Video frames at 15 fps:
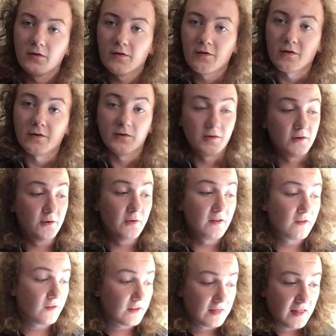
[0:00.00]
So you can do
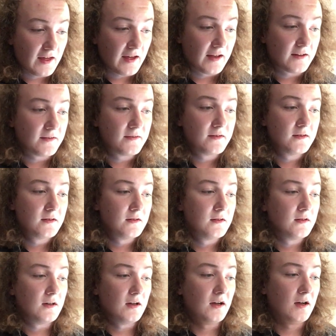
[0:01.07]
things like that,
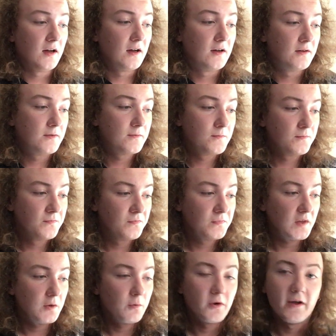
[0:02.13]

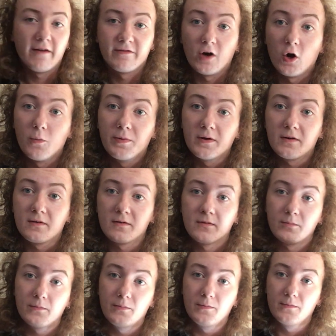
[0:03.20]
where you have open
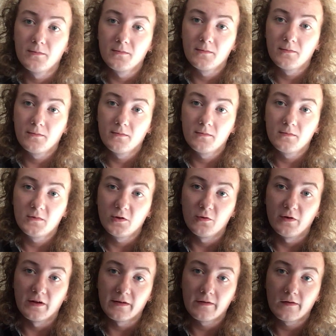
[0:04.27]

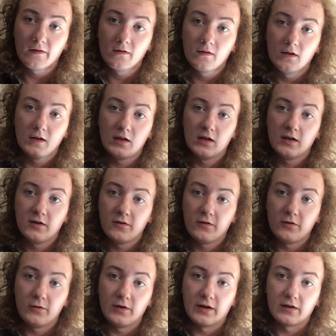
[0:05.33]
tunings. So
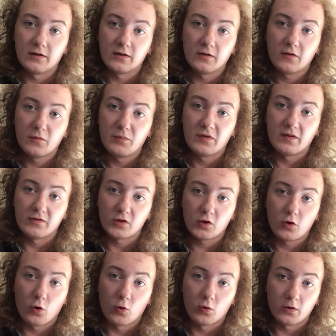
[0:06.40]
you get a specific
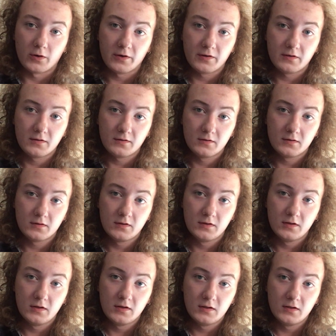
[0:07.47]
chord,
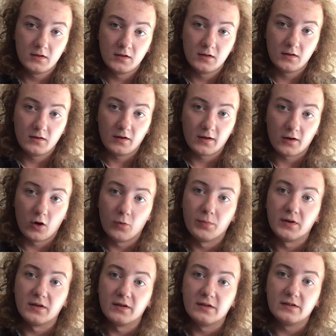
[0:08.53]
like
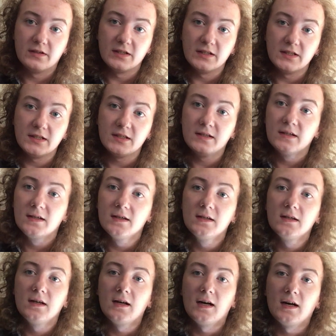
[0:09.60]
open D.
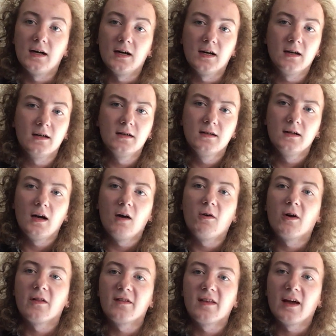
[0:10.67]
A
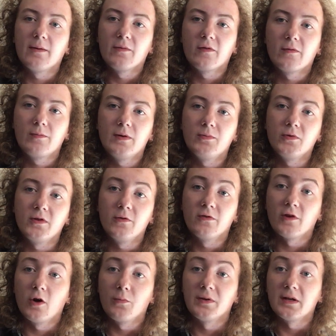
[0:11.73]
lot of the times people
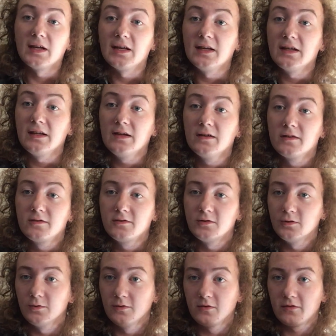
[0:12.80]
use open E
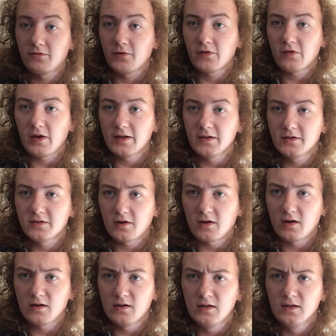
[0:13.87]
too for slide
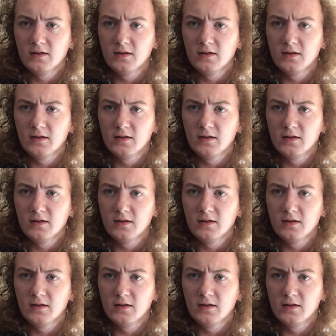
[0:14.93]
guitar.